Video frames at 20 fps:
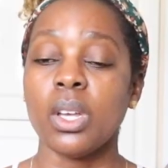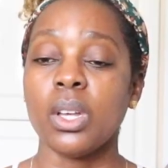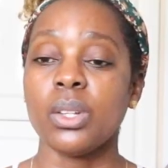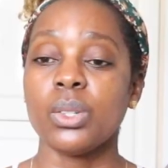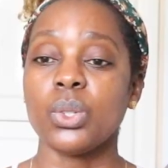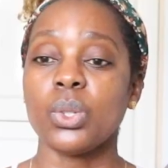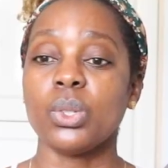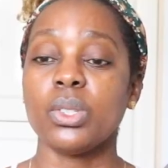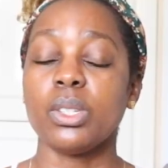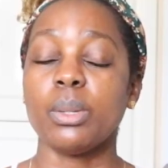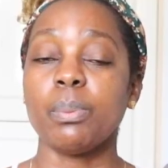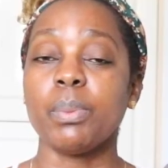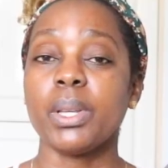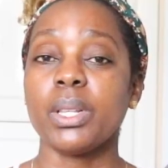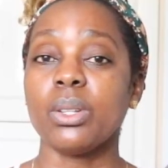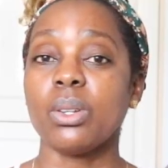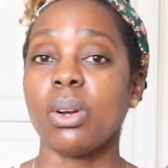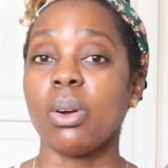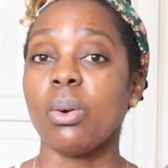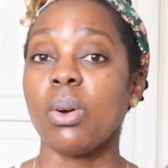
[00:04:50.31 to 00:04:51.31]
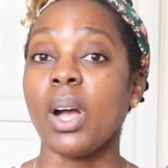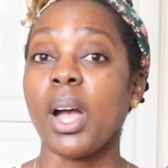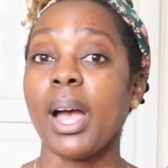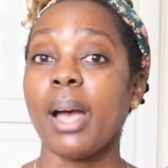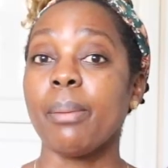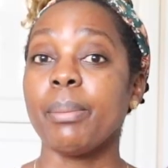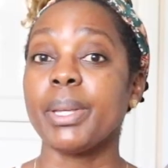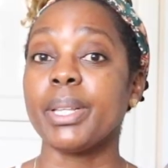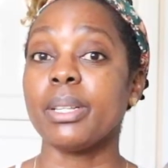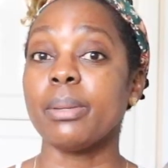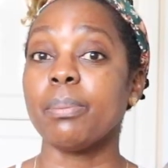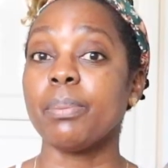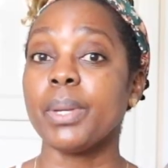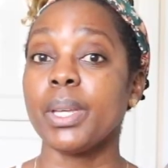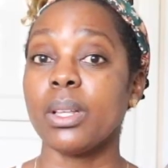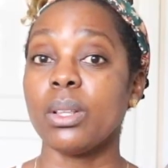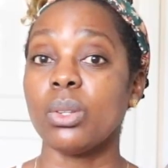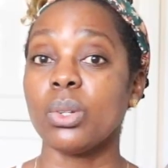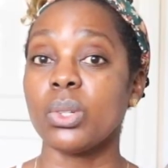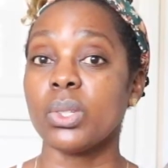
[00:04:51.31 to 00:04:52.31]
So depending on how many
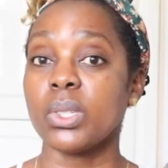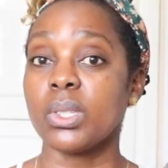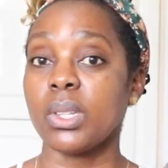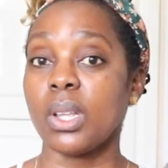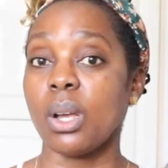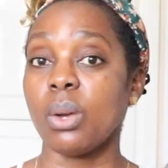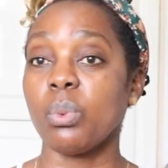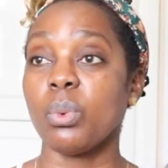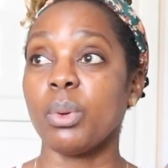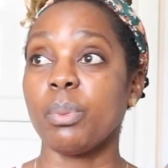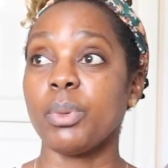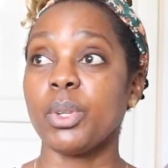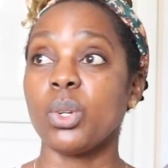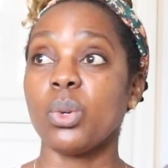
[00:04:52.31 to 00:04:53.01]
pillows that will be